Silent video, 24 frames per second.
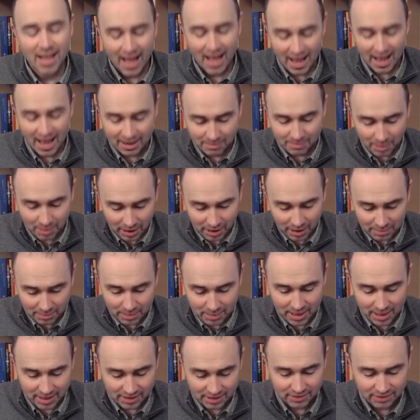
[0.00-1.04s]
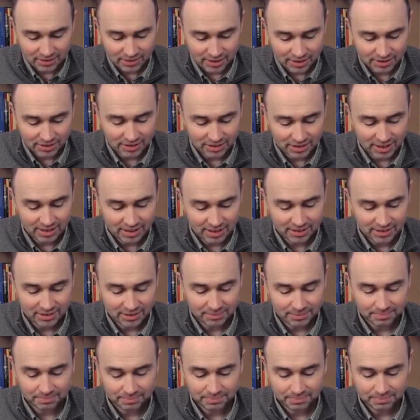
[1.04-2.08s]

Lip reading: and by peace, verse 6.